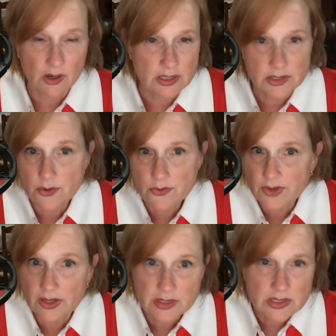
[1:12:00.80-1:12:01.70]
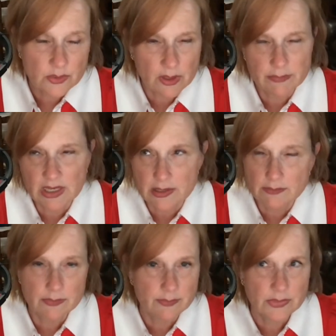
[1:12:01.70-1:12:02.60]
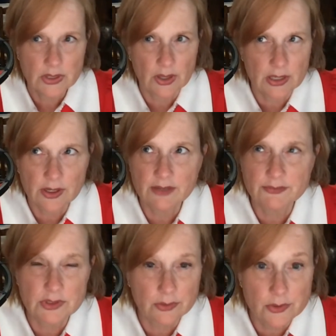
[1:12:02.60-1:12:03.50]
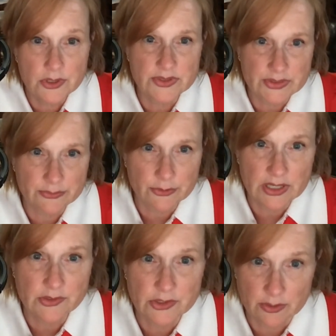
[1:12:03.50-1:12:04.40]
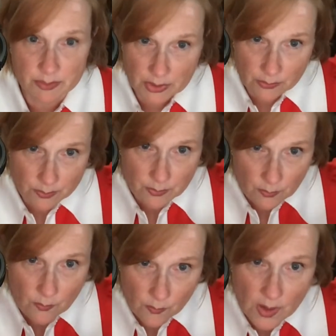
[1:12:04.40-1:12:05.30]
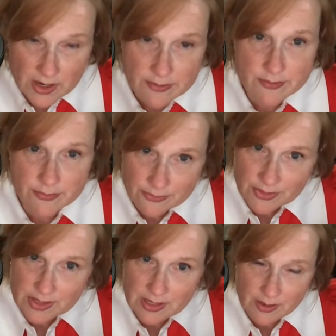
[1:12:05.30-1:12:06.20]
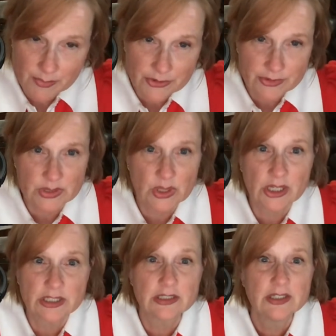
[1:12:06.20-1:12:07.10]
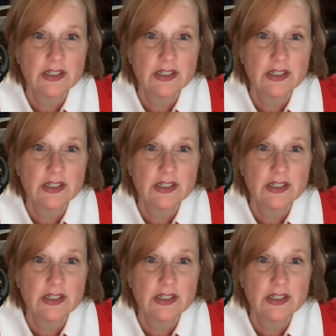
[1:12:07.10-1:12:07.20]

also found this, so I'm not, I don't have delusions of grandeur, but one of the A Murderous Heart